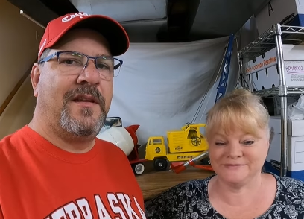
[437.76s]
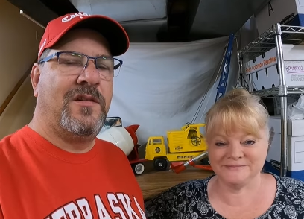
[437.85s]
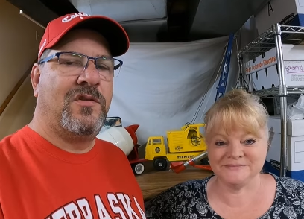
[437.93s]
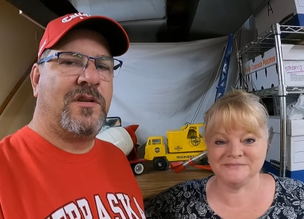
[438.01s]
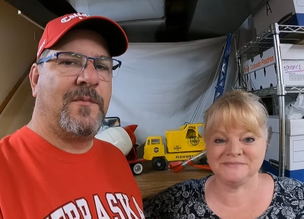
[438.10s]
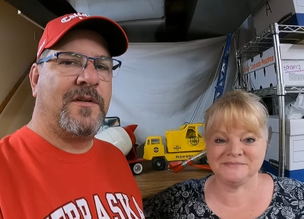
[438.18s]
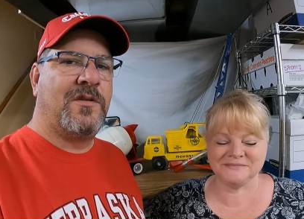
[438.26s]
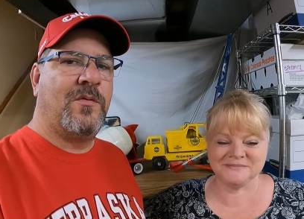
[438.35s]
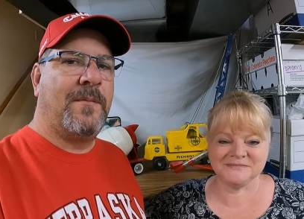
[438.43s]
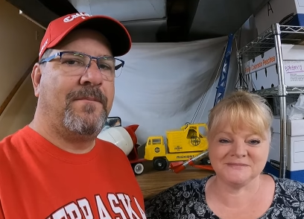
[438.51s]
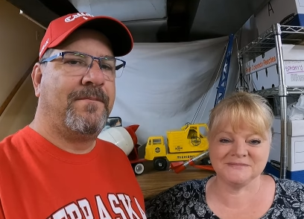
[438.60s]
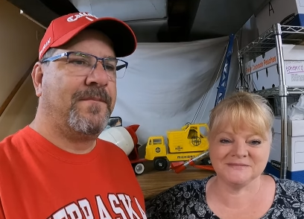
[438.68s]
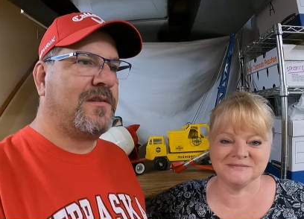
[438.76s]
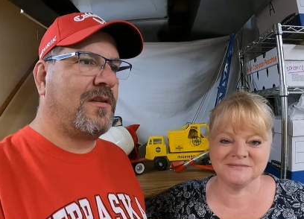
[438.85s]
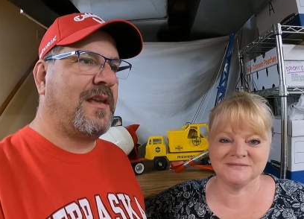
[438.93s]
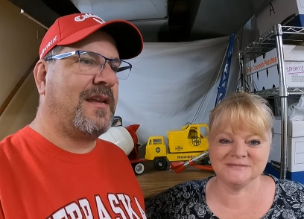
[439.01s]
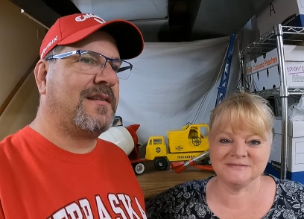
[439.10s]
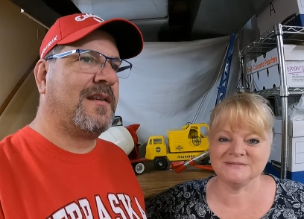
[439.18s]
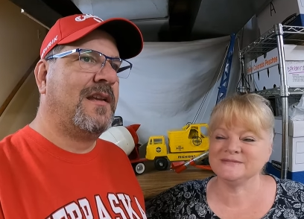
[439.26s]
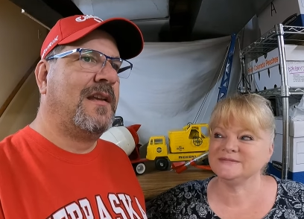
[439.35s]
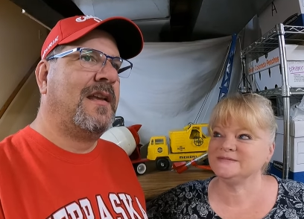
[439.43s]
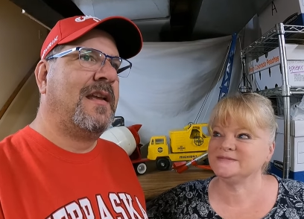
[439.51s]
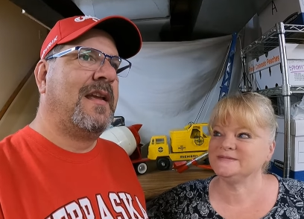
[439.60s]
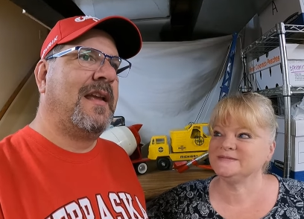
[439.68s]
Speaker 1: and then you ship it to them. So that's
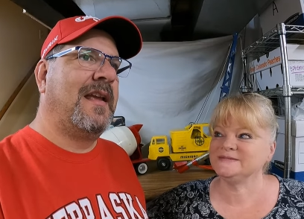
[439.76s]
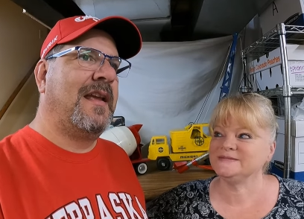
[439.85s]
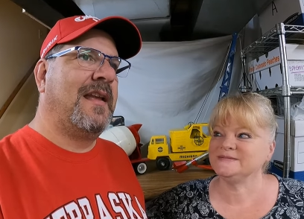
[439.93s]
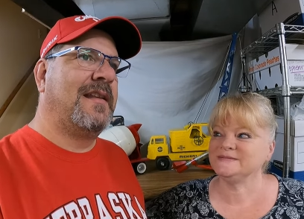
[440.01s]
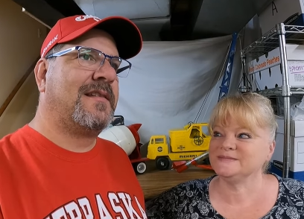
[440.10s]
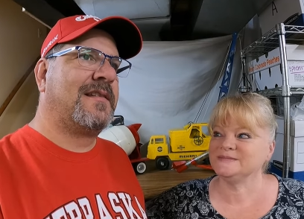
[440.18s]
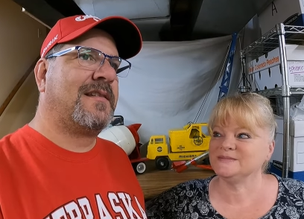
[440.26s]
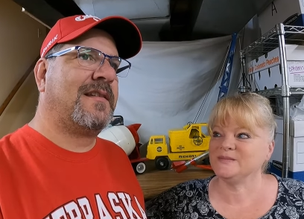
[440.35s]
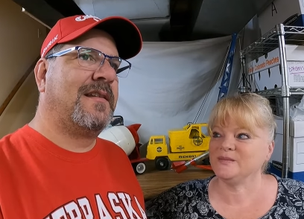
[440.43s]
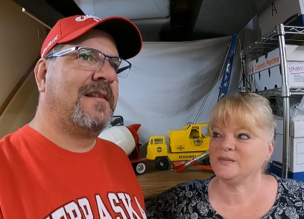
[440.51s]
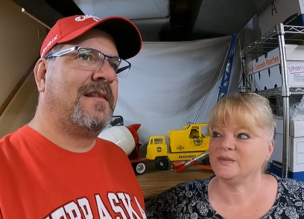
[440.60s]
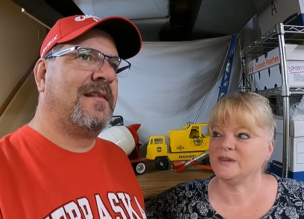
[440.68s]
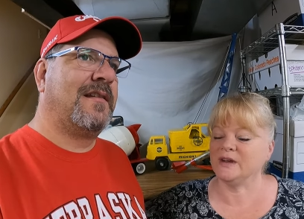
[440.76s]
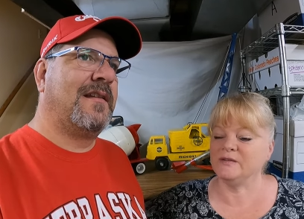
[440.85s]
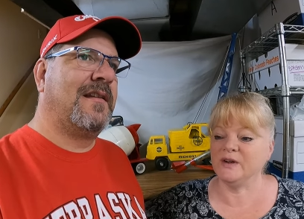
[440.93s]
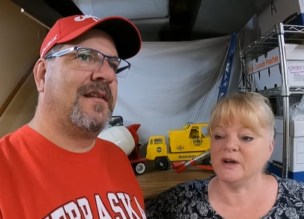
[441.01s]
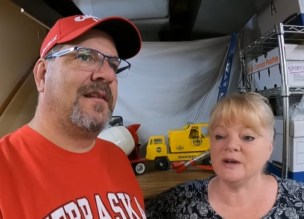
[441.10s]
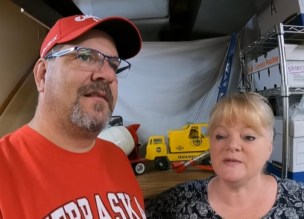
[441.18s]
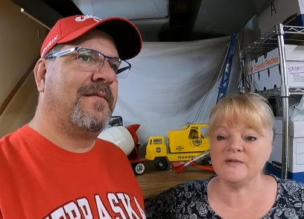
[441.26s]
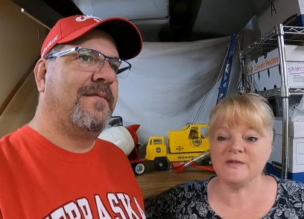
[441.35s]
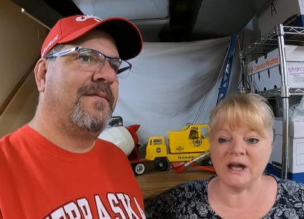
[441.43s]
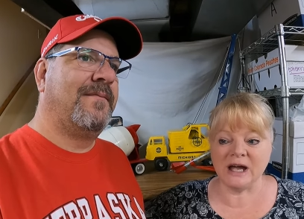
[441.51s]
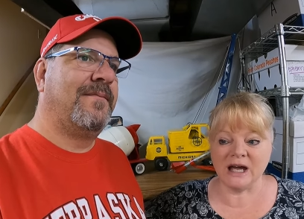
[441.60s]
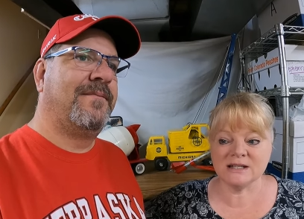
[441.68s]
it's
Speaker 2: very
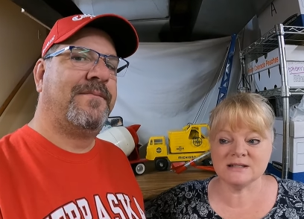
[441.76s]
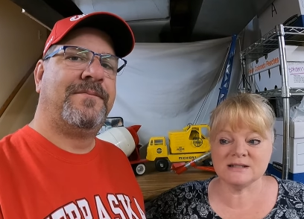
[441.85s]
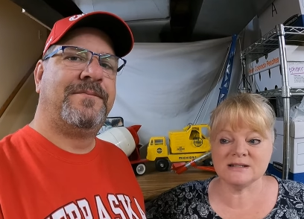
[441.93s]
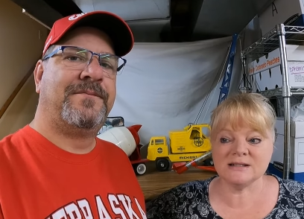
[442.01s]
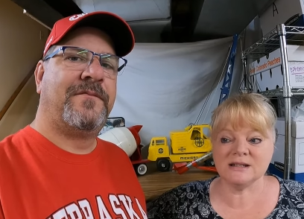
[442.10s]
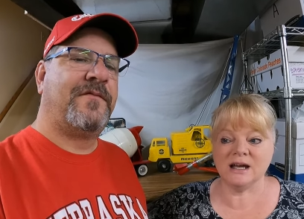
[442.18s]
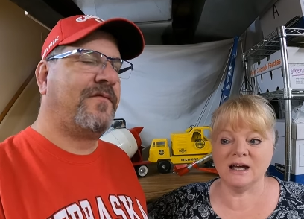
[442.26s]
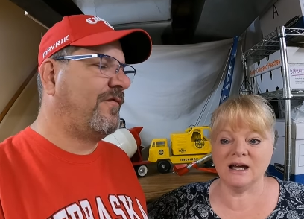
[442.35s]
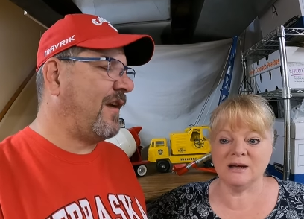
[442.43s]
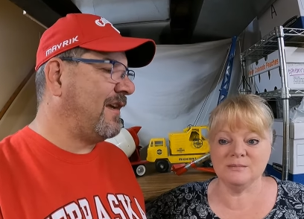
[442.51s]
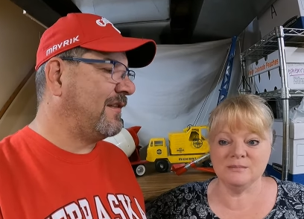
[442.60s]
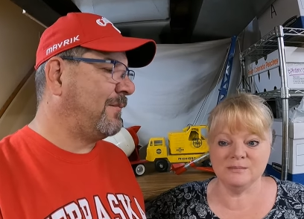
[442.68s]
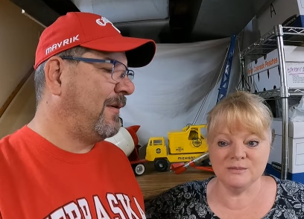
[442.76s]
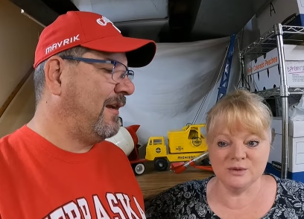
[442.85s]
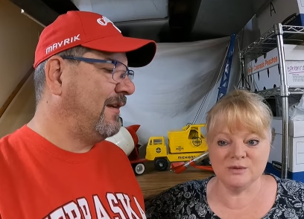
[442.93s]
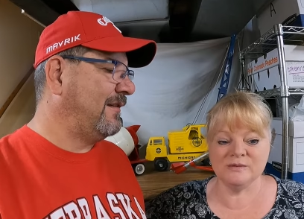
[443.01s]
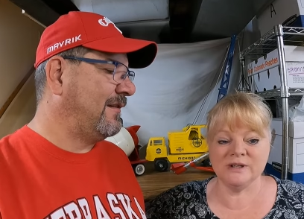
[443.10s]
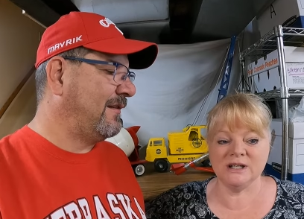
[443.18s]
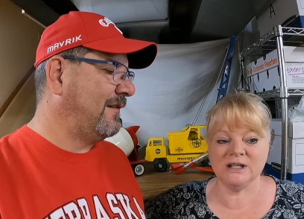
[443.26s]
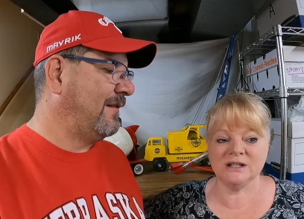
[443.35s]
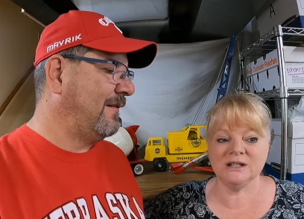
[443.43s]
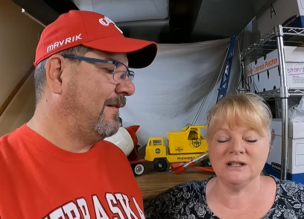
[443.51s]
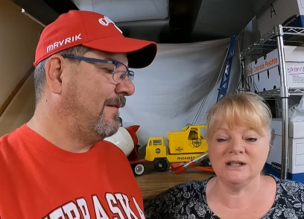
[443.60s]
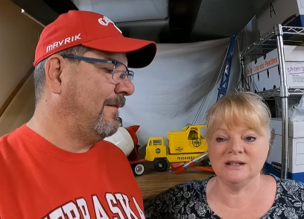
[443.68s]
fast, um, fast
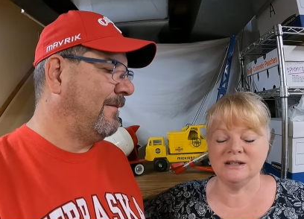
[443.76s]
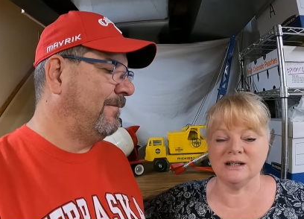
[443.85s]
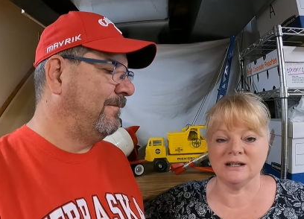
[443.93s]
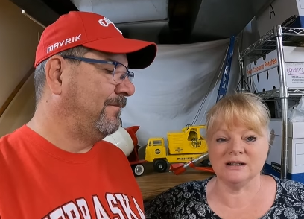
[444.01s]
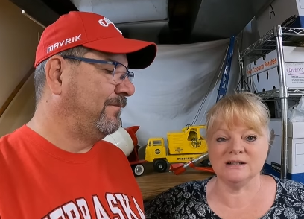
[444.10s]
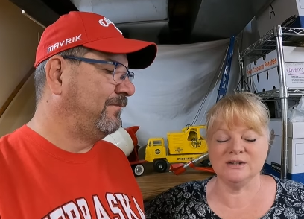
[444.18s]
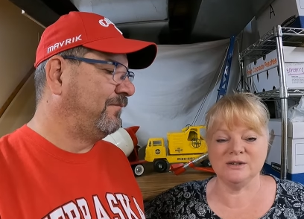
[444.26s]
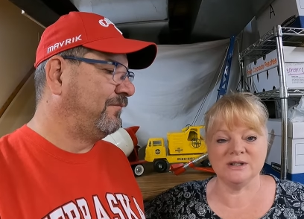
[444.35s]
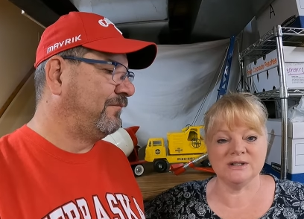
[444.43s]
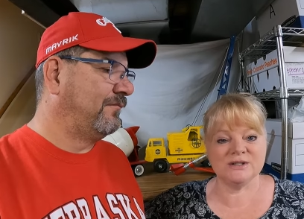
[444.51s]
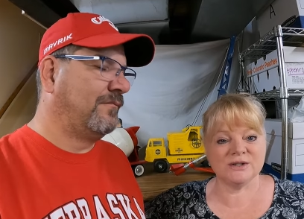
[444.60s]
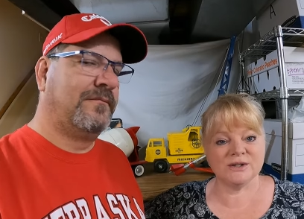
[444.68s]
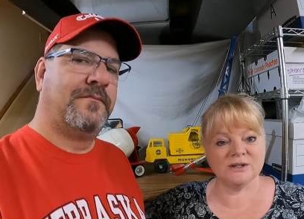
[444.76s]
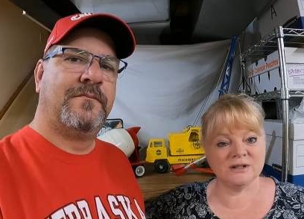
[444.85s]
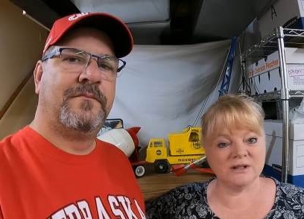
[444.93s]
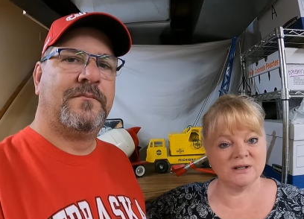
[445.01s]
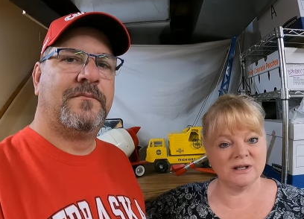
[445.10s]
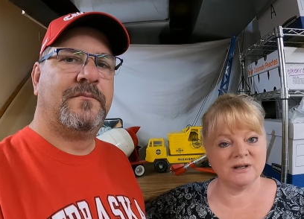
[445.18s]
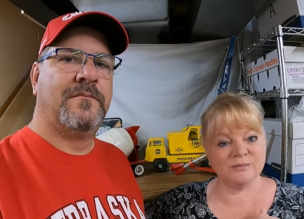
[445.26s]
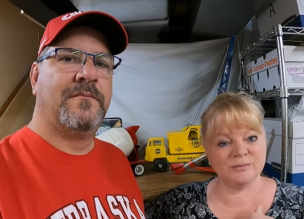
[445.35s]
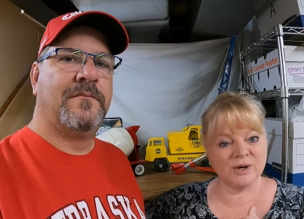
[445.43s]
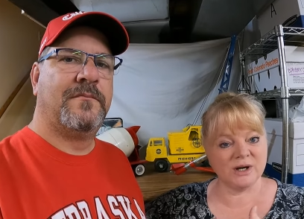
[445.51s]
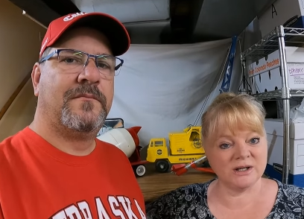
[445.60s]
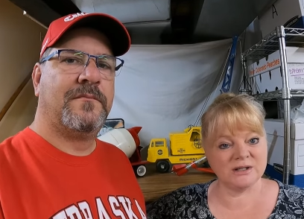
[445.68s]
Moving. Yeah, you can turn
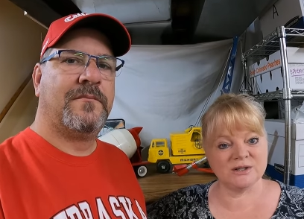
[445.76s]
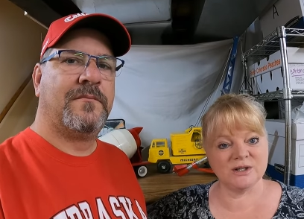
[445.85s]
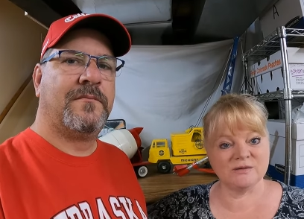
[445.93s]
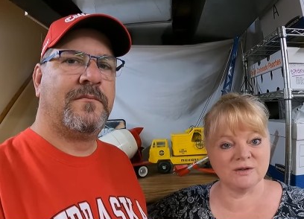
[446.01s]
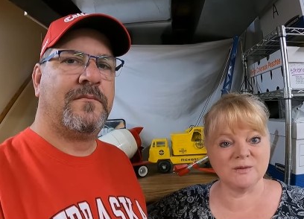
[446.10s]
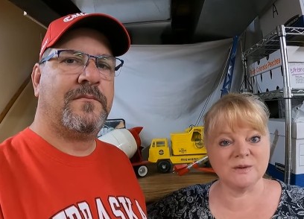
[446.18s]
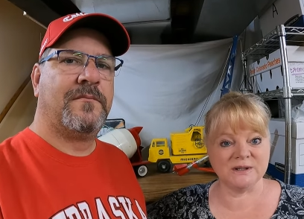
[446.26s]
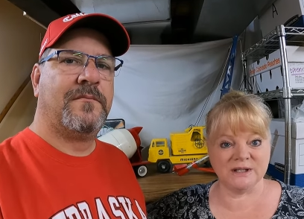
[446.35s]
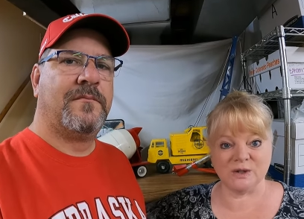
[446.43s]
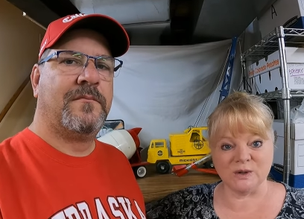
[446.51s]
product over really